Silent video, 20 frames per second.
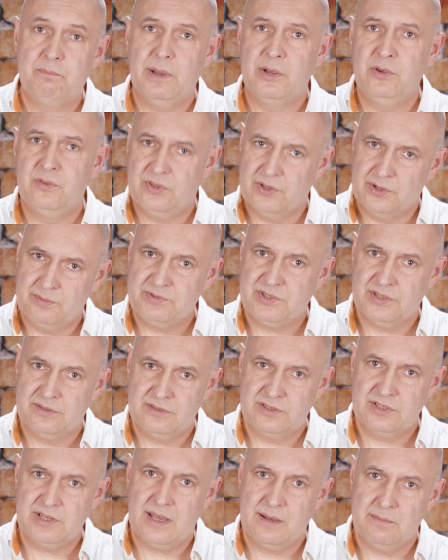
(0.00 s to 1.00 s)
Both
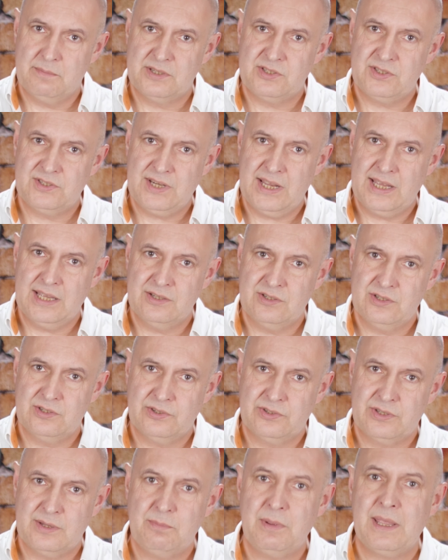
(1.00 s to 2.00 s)
options come as standard
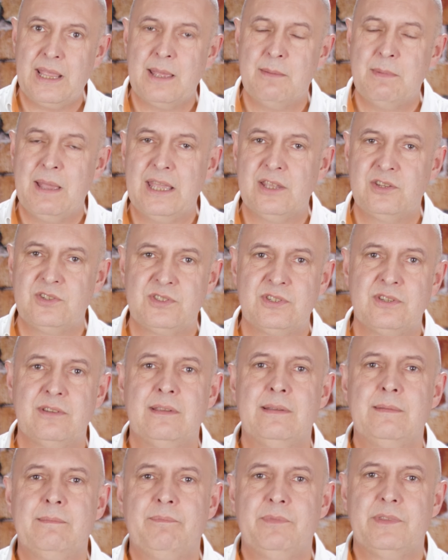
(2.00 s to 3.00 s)
on the BMS.
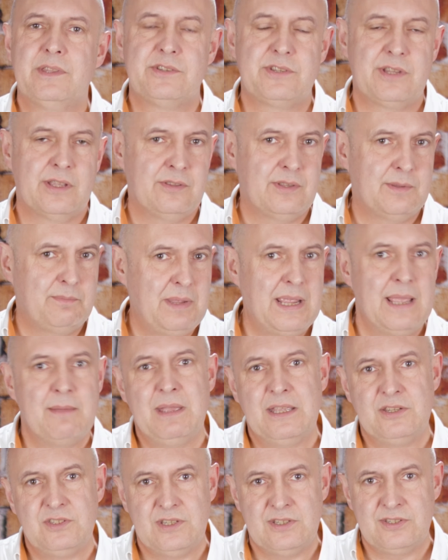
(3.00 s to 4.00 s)
So the
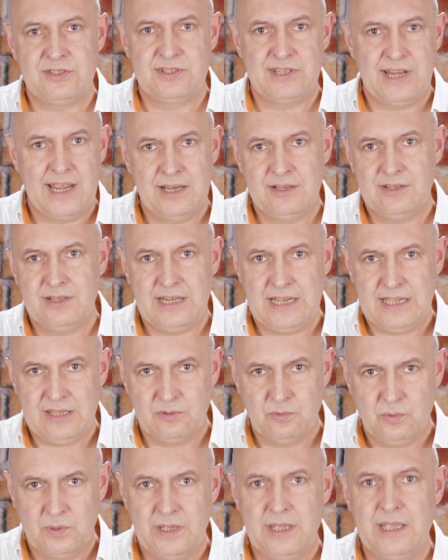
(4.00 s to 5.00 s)
BMS is standard
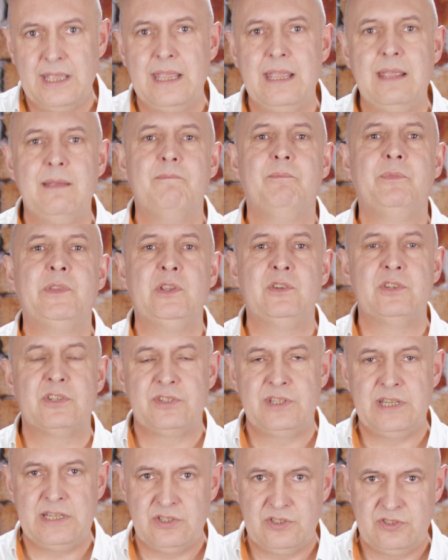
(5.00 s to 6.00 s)
either way. You
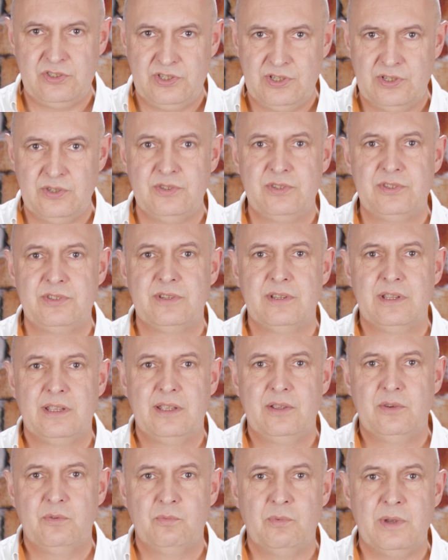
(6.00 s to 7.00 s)
just need to choose
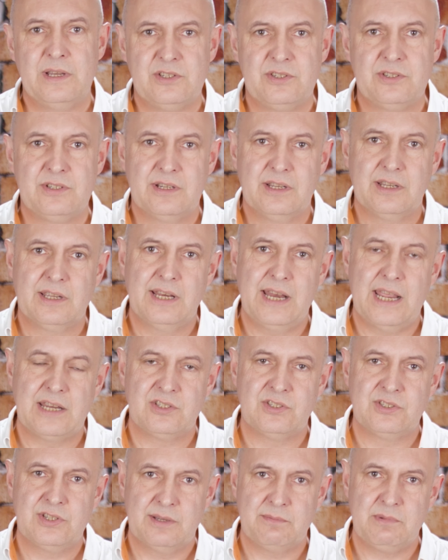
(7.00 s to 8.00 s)
which
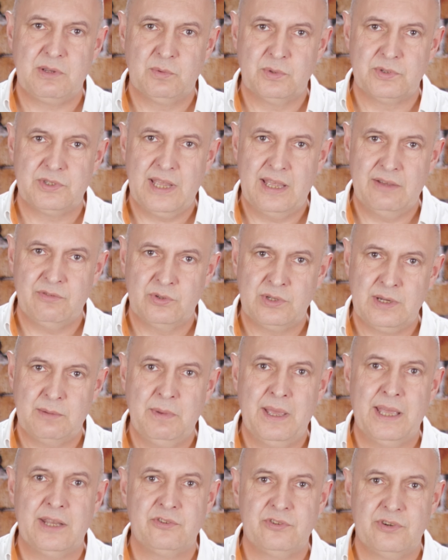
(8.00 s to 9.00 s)
connector type you want to have on your
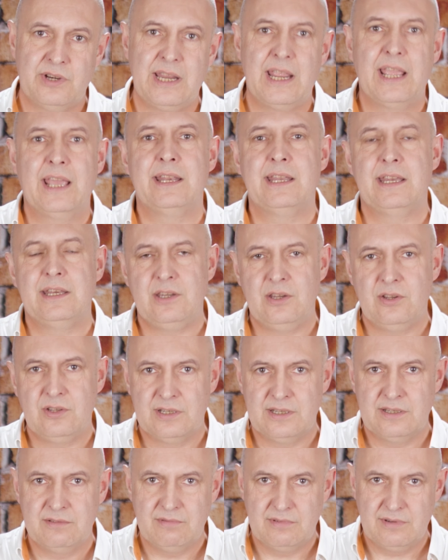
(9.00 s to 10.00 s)
battery, and then you
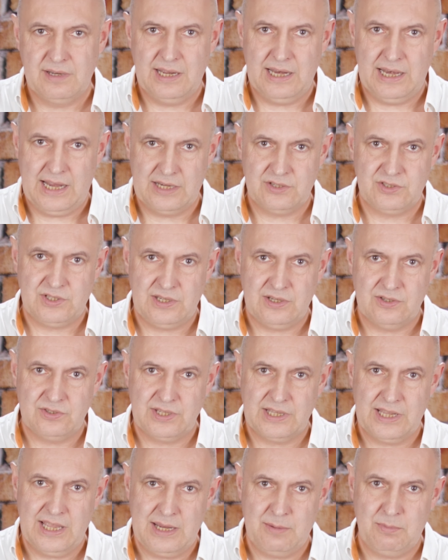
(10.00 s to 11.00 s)
can elect to
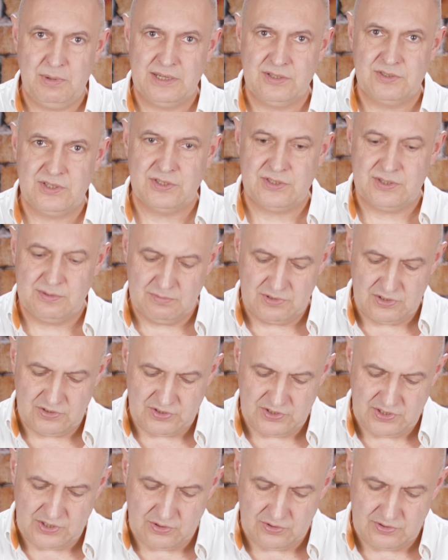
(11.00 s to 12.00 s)
use the cabling system to
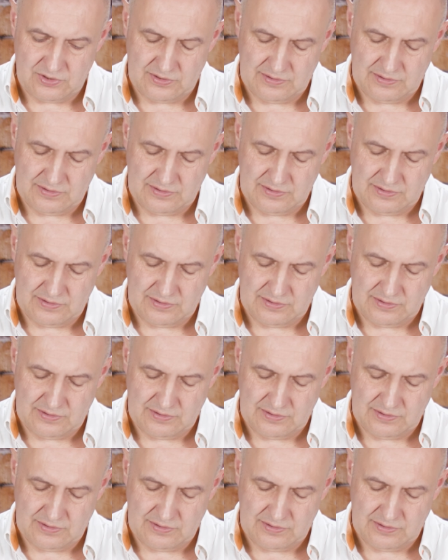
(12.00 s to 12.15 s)
suit.